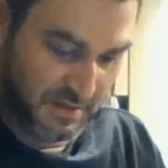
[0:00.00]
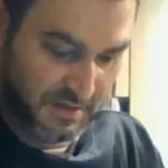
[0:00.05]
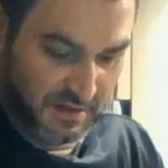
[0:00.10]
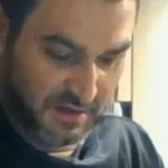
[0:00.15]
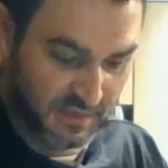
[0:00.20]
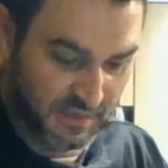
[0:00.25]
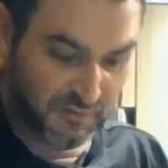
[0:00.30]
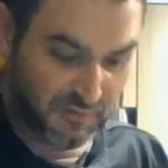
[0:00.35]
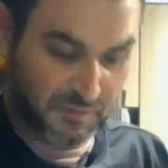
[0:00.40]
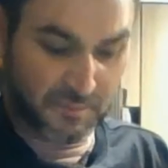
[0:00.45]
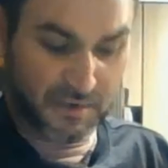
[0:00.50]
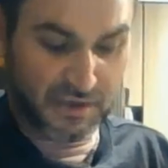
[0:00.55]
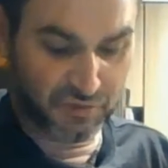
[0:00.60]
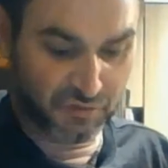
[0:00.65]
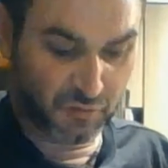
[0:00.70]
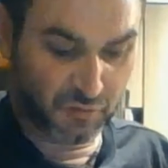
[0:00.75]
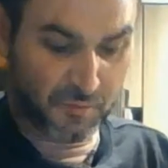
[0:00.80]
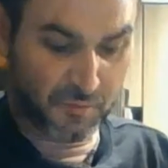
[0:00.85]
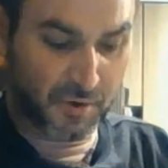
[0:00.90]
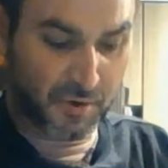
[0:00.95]
and then we might
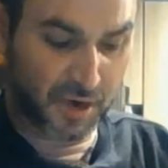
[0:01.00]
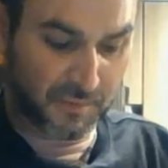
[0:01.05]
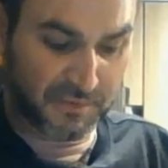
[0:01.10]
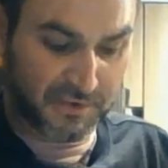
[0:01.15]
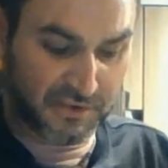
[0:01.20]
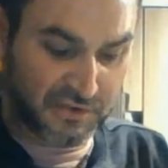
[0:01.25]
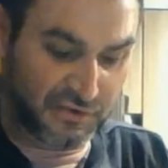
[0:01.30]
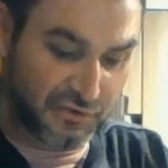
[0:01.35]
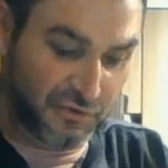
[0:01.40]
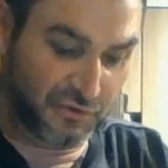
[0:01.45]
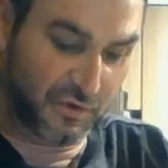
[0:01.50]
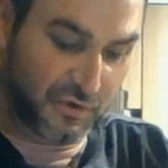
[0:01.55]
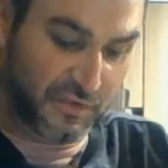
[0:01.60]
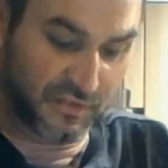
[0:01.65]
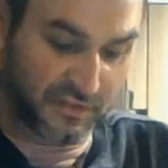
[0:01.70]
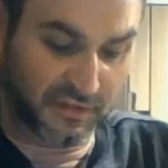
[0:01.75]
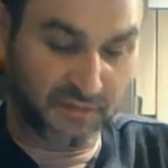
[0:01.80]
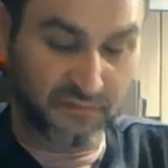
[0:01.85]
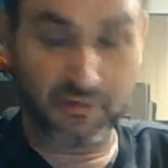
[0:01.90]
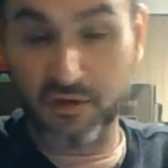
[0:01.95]
throw a barbecue and
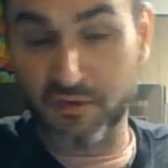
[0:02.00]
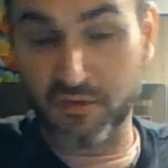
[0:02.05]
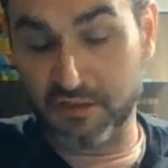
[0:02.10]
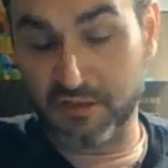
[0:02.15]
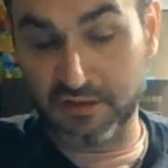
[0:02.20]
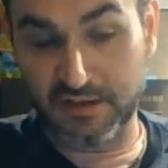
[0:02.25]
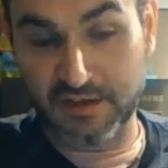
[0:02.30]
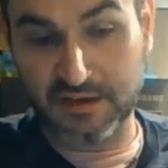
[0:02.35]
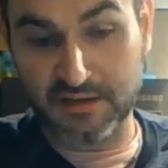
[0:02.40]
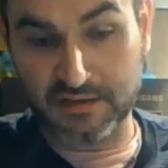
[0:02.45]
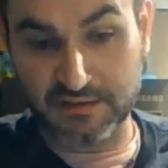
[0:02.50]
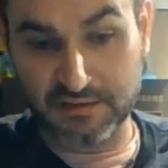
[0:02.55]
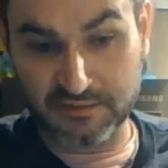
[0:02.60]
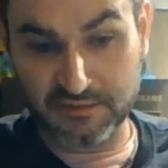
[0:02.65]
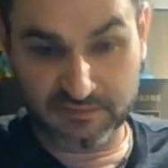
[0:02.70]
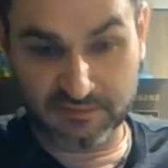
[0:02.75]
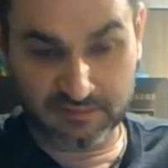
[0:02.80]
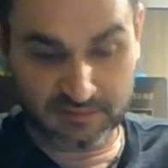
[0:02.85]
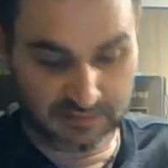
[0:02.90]
then give all the ladies